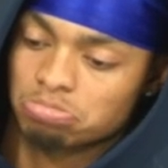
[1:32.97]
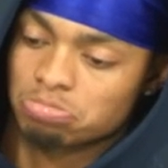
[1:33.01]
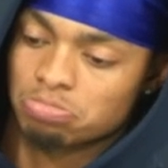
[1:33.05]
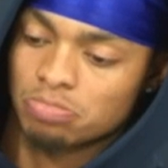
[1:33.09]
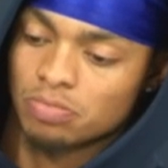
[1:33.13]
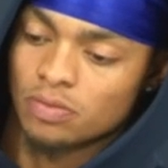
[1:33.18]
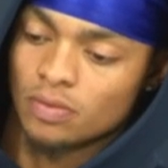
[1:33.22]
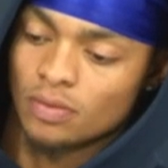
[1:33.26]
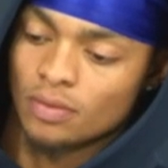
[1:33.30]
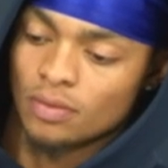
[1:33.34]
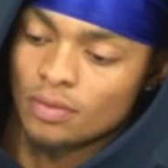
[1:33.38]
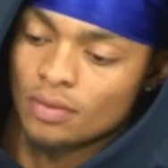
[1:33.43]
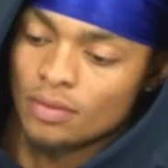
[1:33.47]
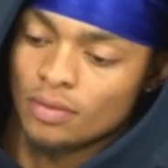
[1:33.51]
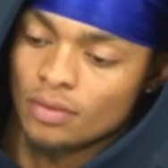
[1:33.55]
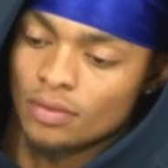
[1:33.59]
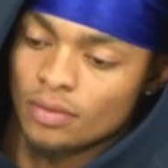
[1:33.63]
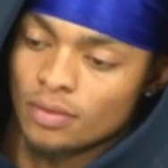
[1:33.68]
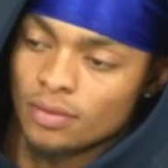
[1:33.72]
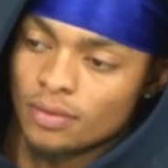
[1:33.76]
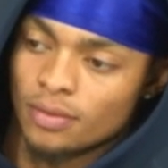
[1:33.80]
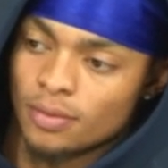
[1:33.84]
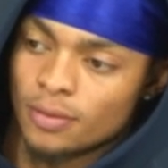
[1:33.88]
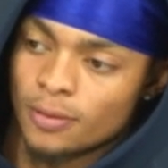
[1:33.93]
It was
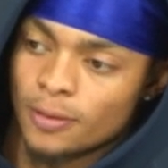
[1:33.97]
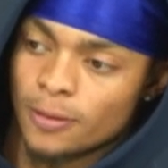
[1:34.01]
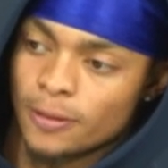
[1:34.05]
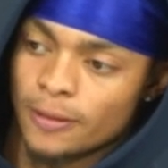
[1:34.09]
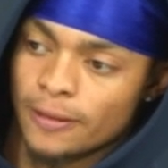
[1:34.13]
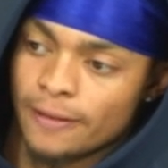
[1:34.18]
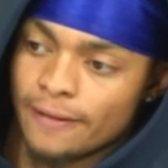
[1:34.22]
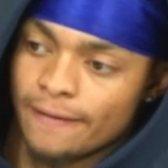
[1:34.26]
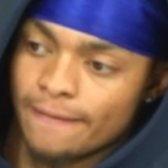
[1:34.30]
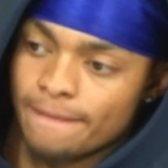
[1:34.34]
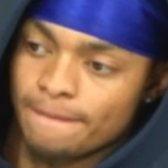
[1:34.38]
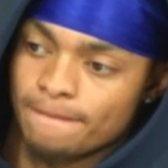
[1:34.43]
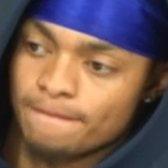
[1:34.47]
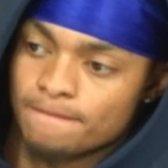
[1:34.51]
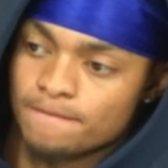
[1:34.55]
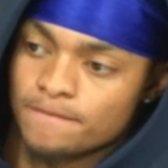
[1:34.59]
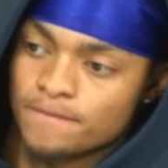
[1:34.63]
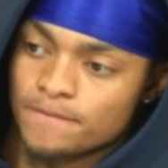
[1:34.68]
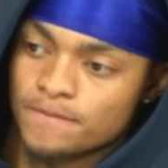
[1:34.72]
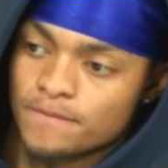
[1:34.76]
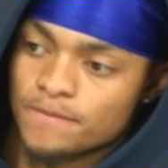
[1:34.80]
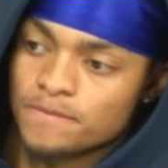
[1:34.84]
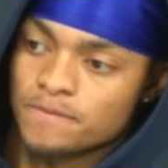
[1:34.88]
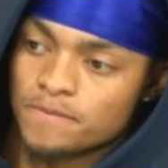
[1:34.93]
just a matter of them
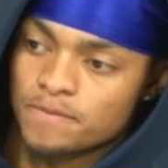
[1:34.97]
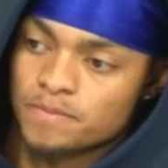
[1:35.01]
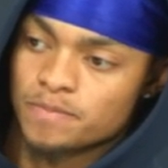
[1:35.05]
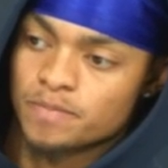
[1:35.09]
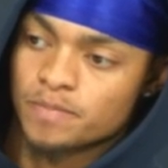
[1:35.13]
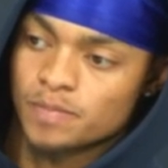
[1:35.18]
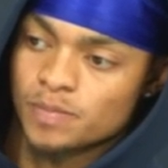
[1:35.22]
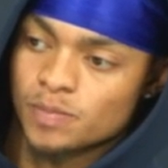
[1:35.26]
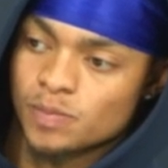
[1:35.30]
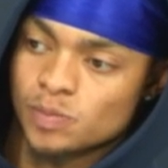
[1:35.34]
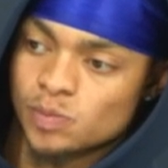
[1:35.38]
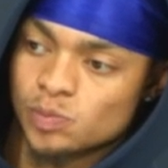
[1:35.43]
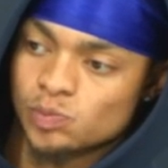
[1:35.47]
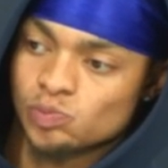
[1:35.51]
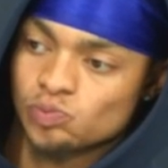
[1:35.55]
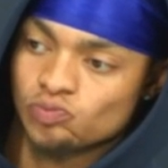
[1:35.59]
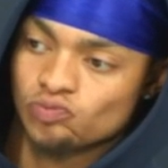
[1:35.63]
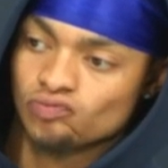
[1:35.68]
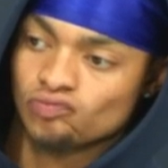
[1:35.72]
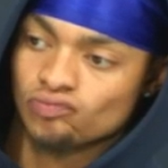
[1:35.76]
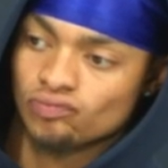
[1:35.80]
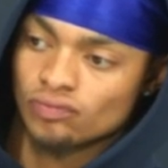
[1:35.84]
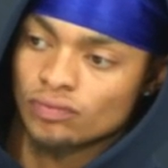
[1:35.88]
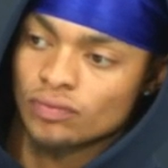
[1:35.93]
figuring it out
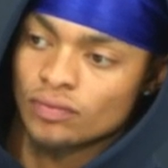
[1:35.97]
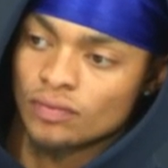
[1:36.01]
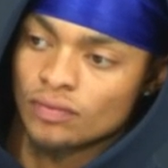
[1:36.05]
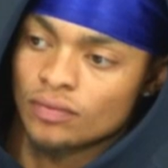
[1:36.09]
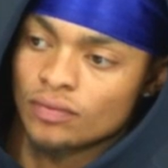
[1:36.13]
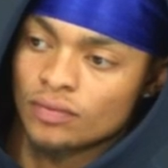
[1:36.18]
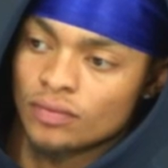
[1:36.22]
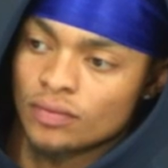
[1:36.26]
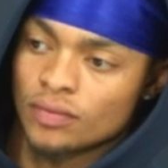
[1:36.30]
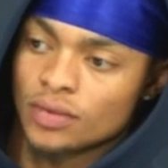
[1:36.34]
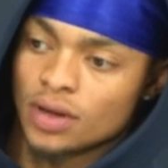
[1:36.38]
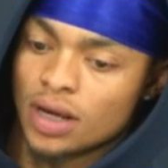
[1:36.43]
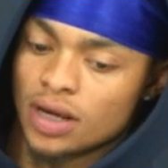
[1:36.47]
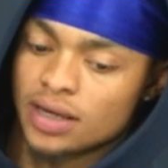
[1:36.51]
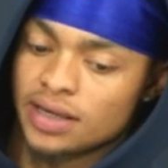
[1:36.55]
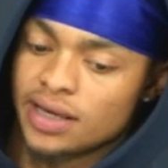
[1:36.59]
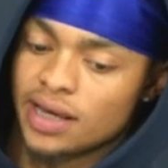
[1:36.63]
at this stage for you?